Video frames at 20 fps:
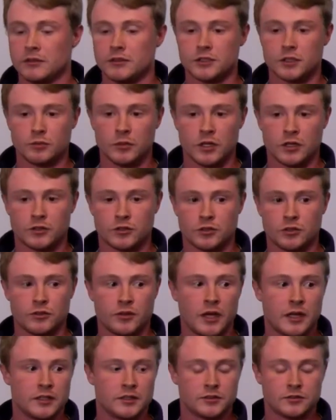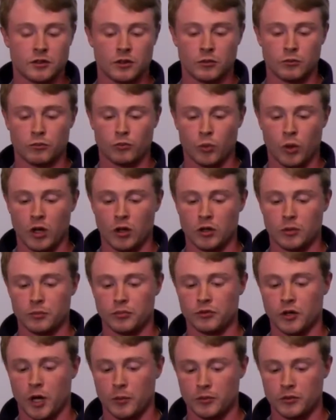just to make sure that is done well
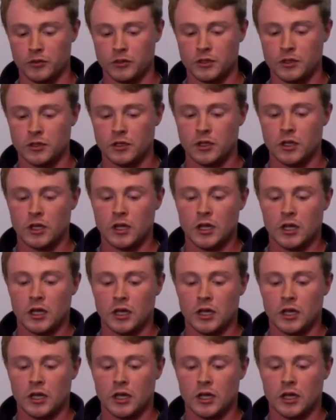and properly.